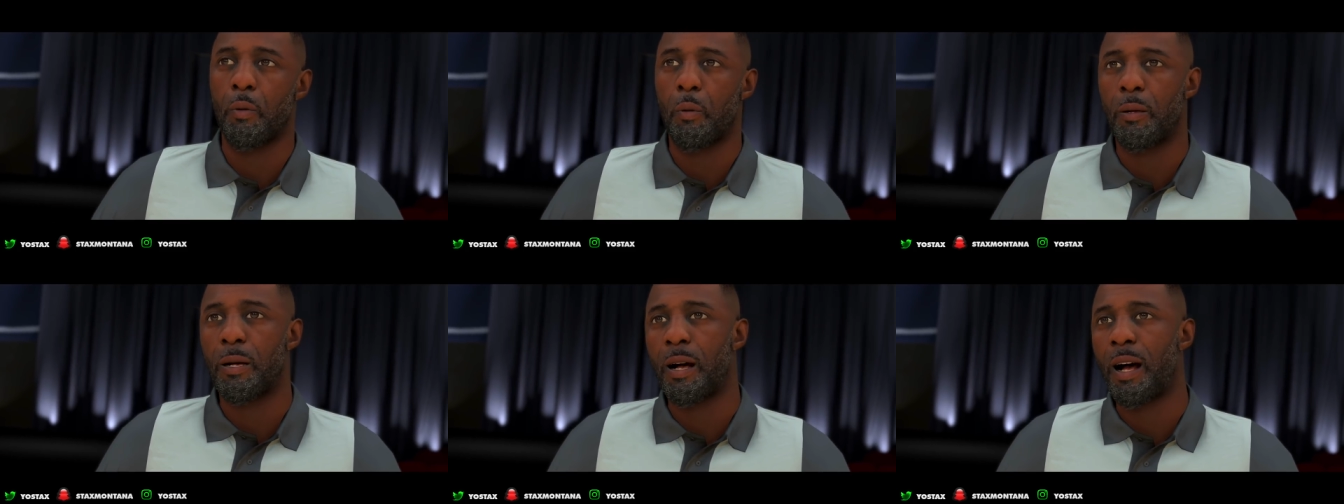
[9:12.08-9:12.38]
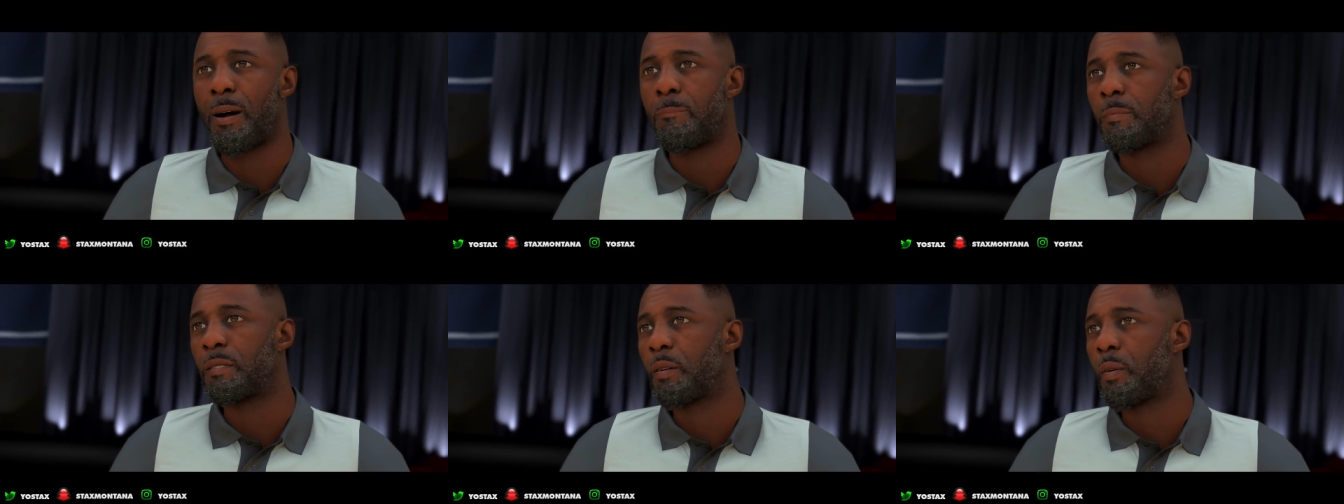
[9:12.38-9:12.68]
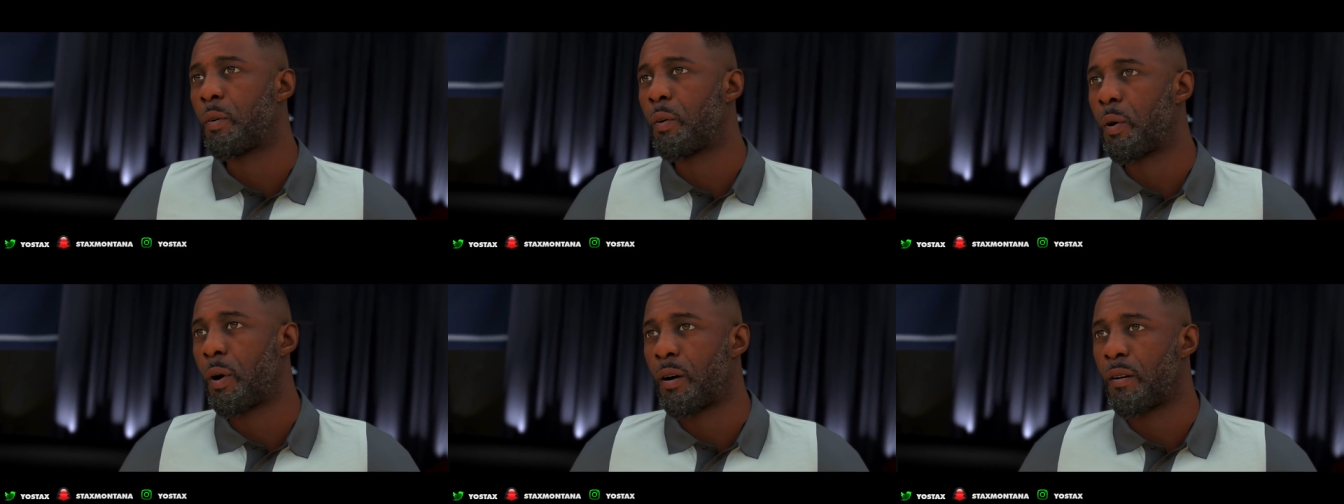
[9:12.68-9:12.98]
you will not be
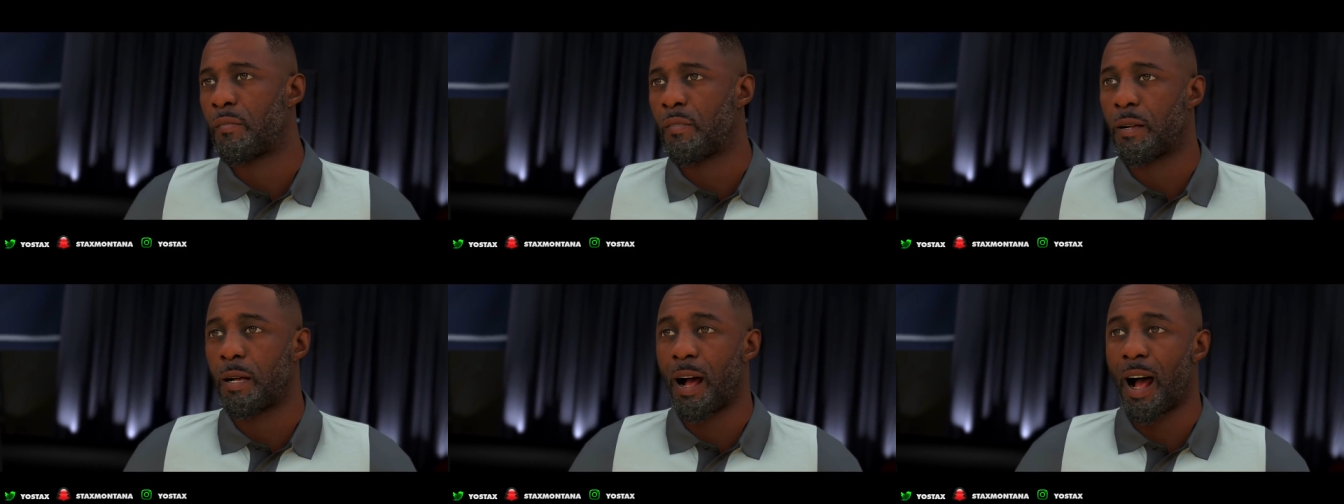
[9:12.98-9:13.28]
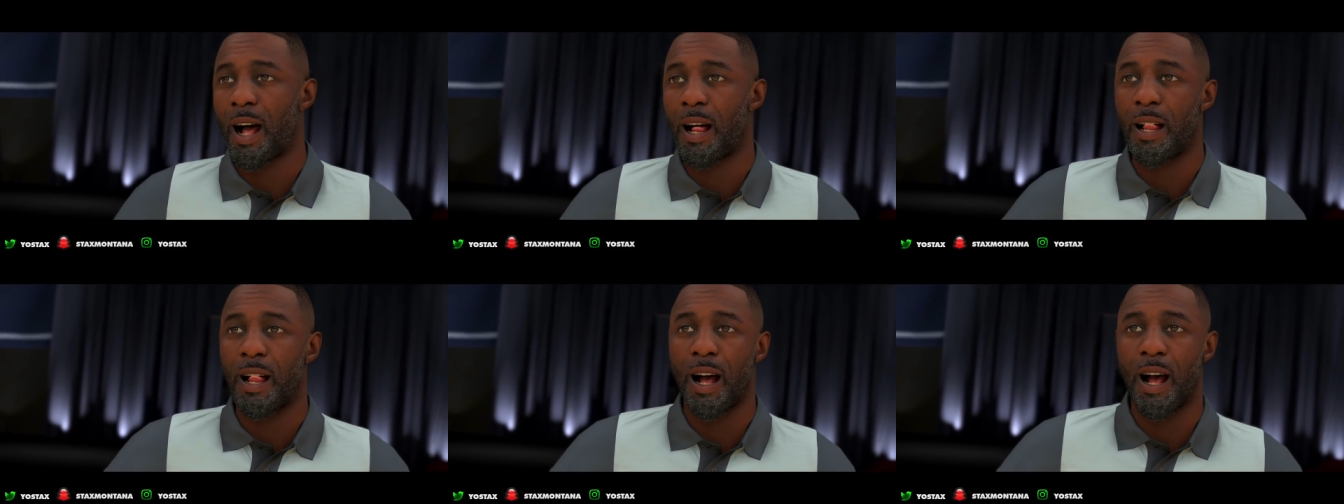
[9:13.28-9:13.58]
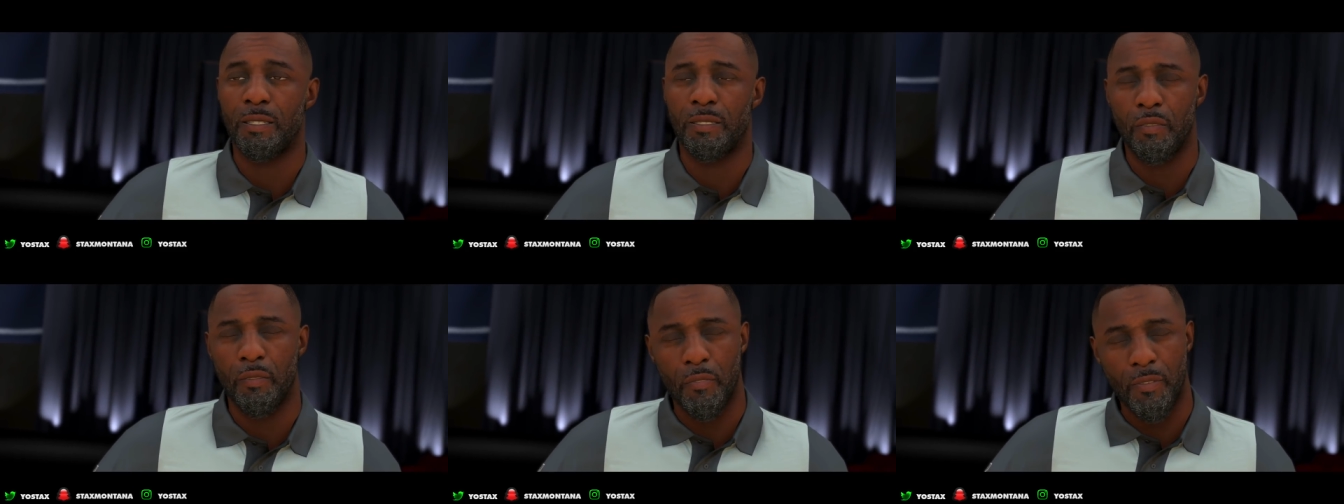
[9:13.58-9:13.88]
rewarded for
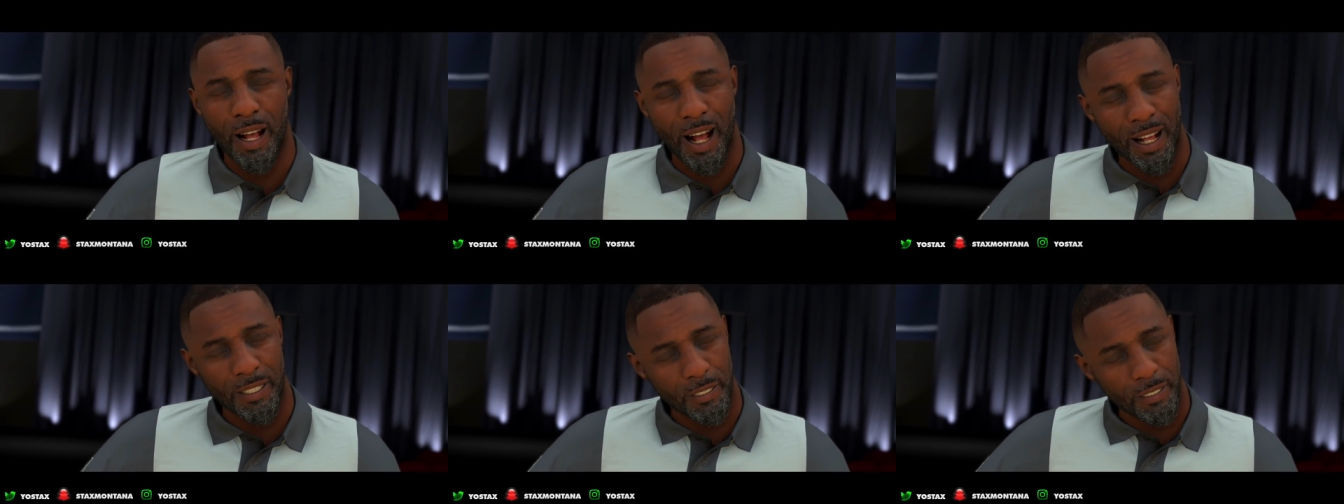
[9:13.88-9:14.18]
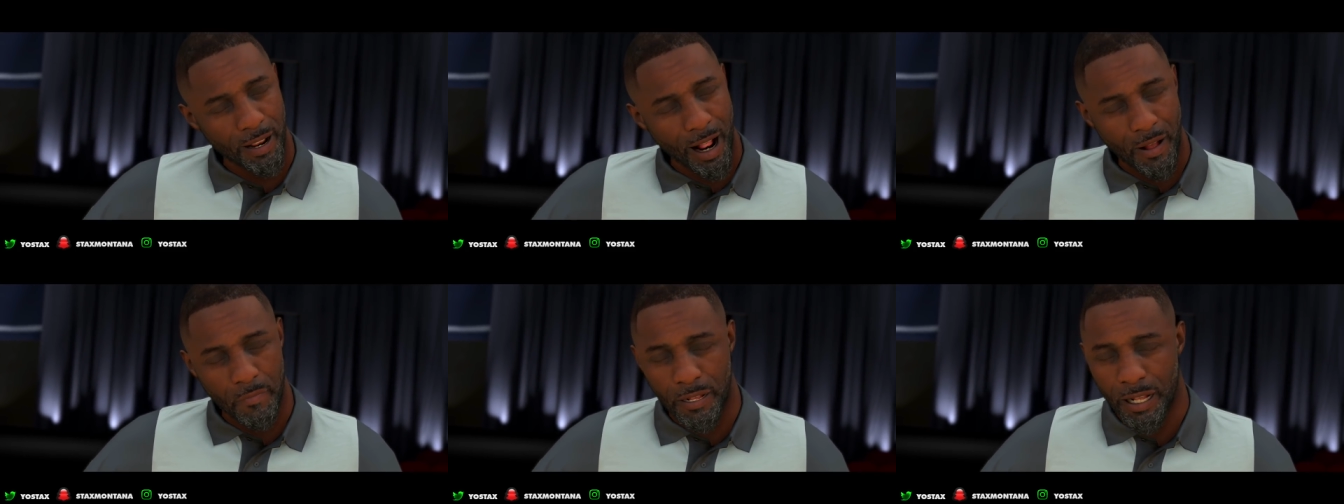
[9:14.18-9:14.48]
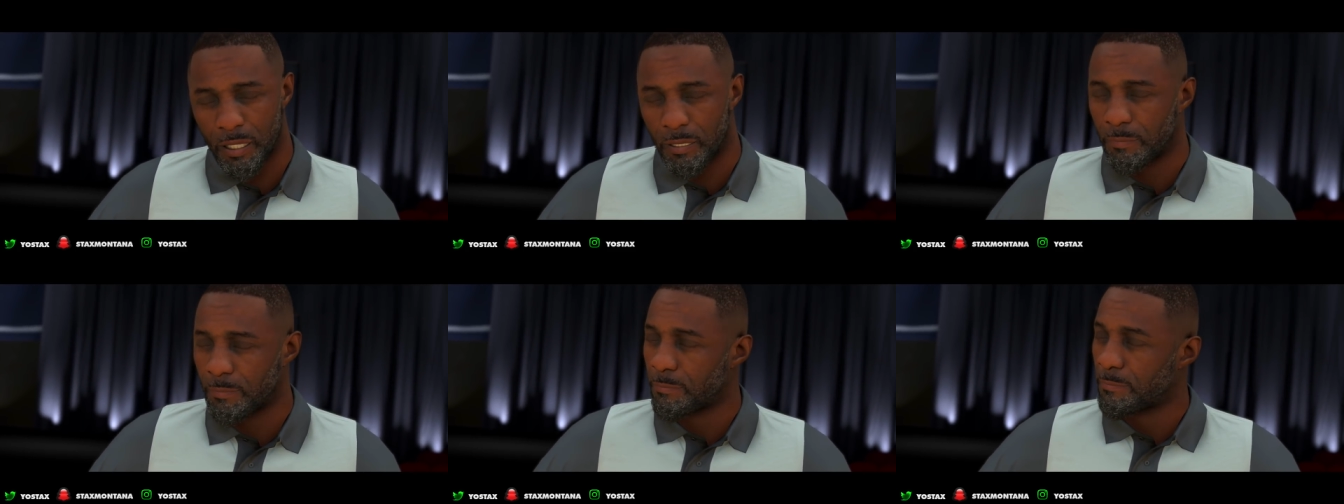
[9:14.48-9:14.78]
highlights. Fans love
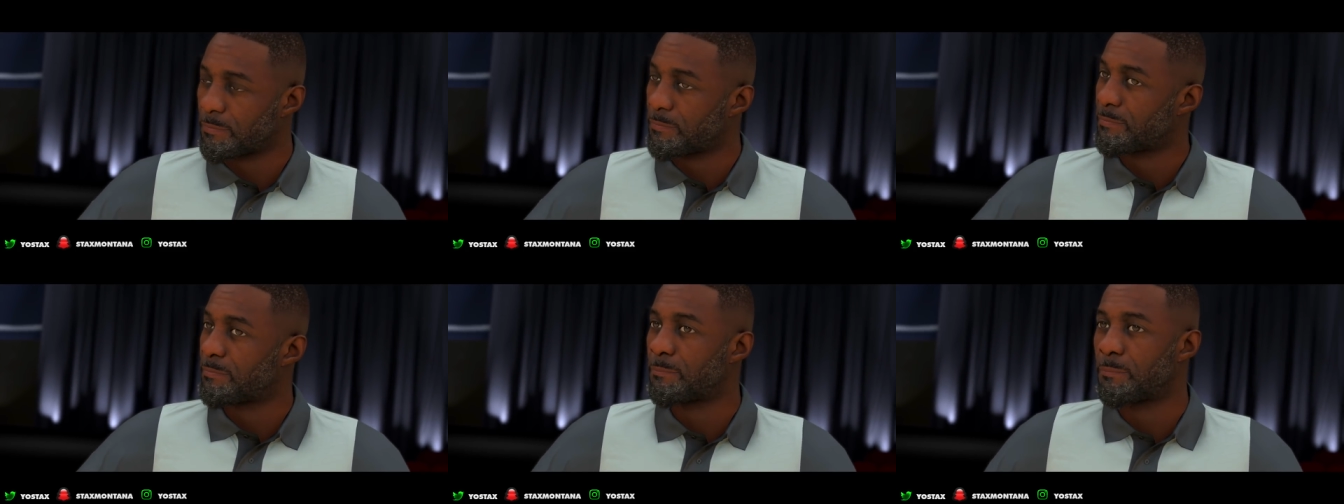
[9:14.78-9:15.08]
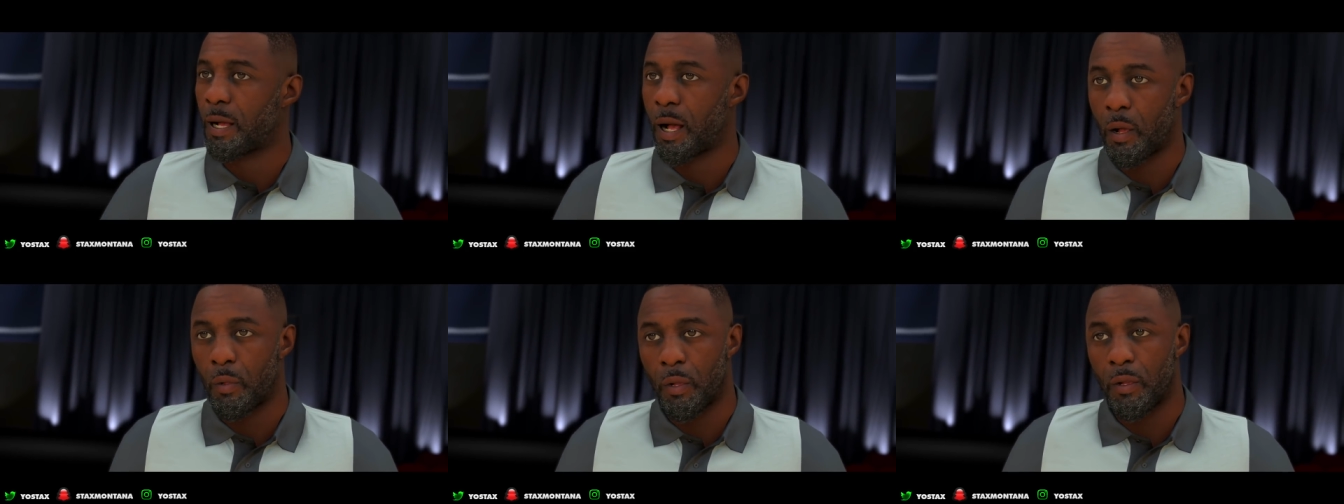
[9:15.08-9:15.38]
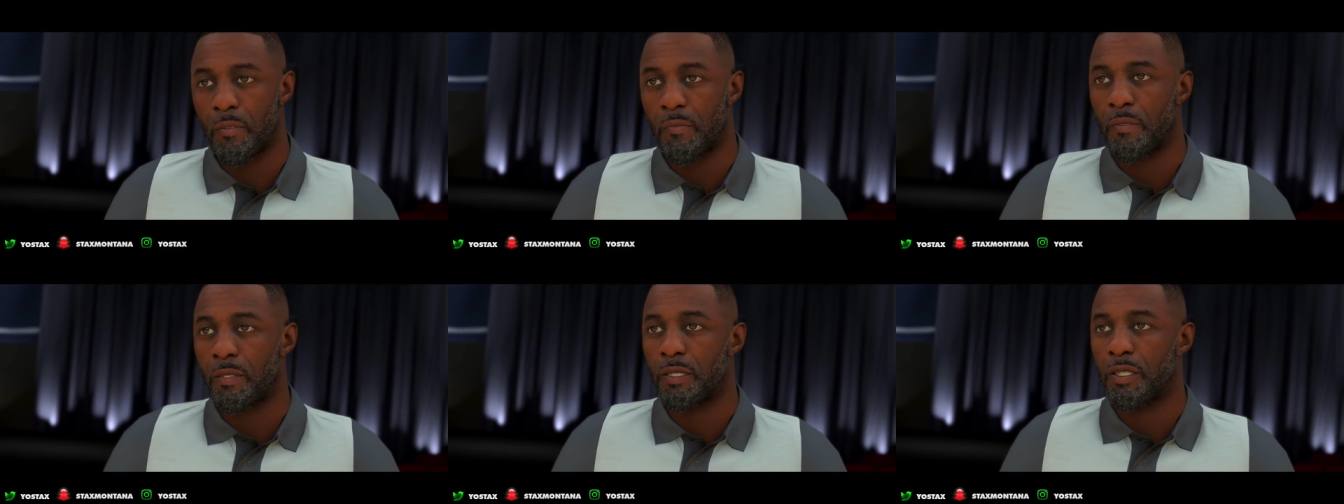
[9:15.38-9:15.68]
it. I
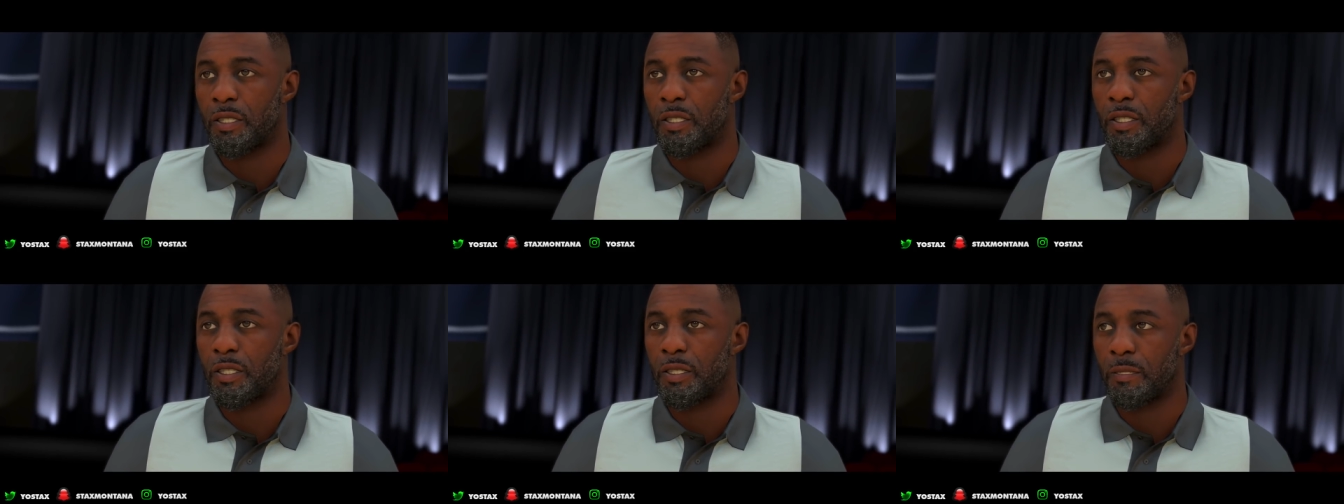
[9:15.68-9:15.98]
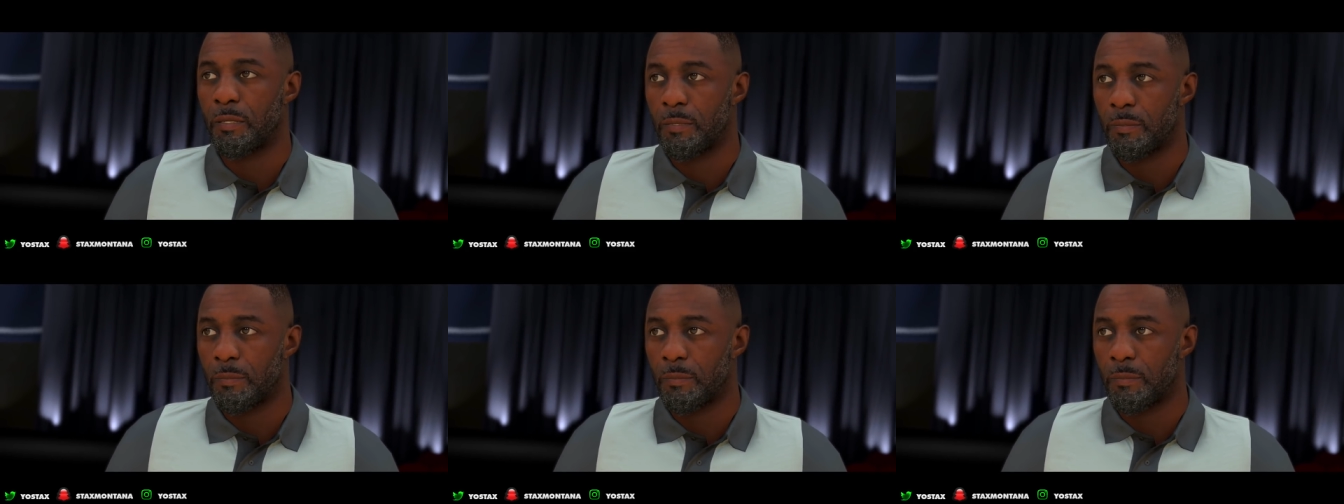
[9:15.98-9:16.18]
want efficiency,